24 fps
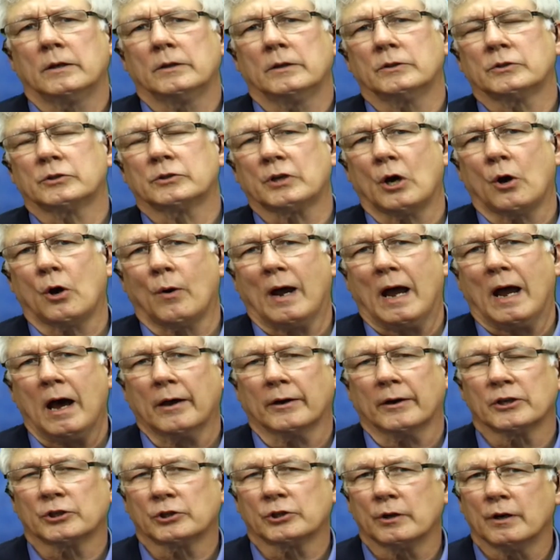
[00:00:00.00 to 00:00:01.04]
So
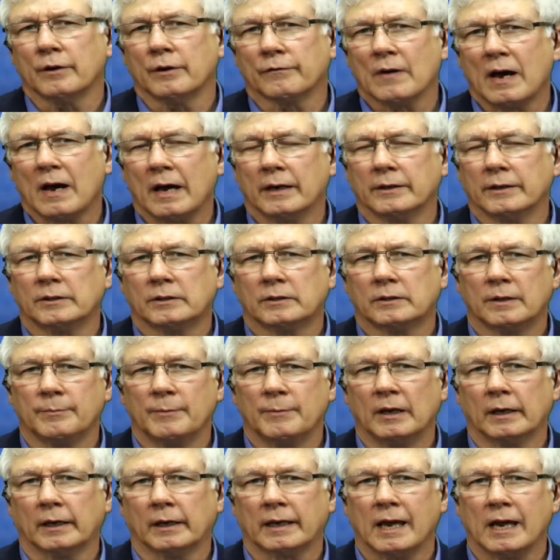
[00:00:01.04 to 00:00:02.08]
how does unified
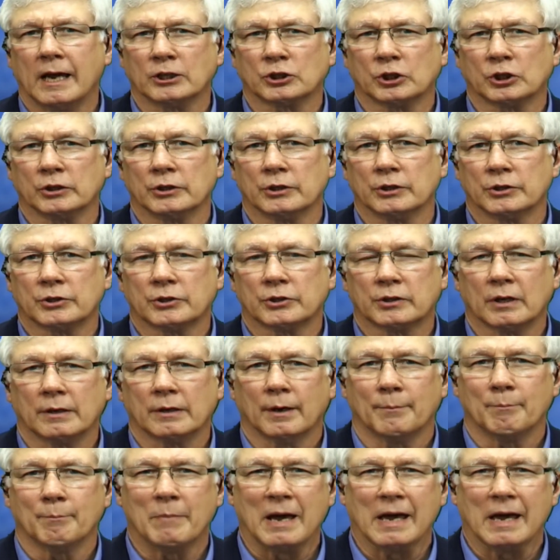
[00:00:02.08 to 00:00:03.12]
communications
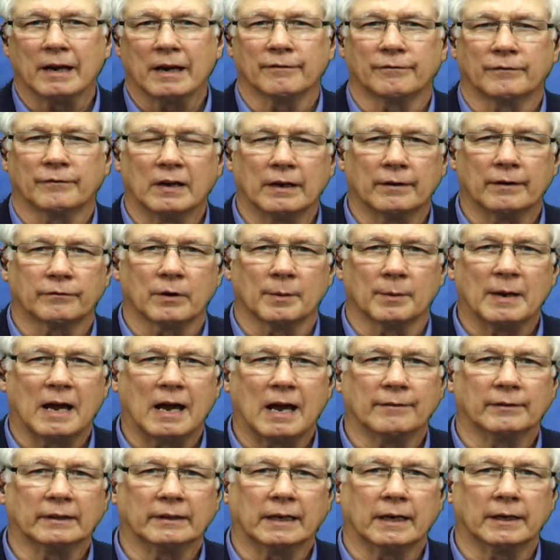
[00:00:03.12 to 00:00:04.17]
benefit from
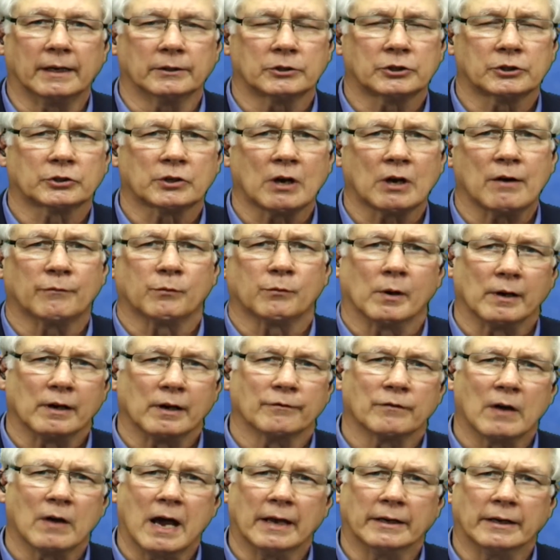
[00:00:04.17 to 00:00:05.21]
having a
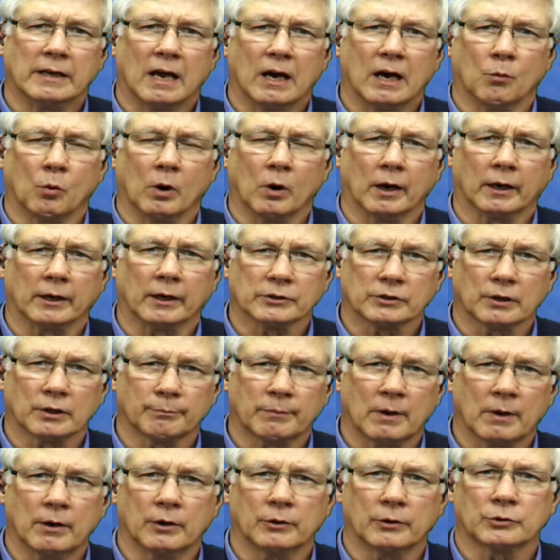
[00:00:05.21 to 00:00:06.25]
software-defined network as
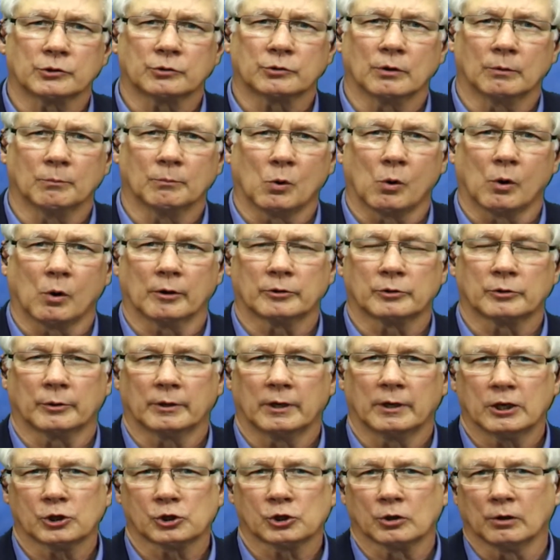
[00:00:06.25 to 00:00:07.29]
opposed to a more
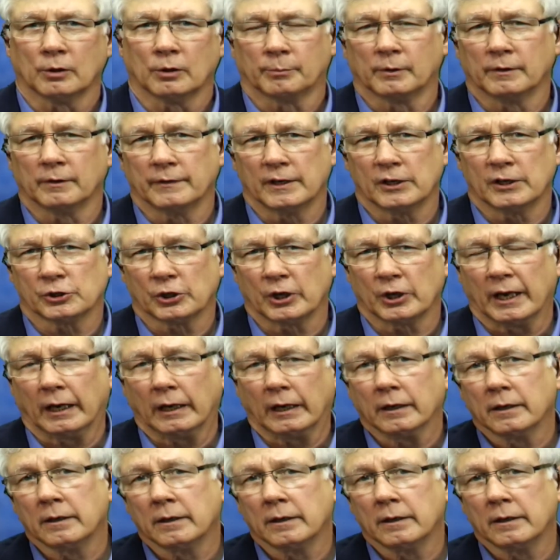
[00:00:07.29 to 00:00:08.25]
traditional provisioning?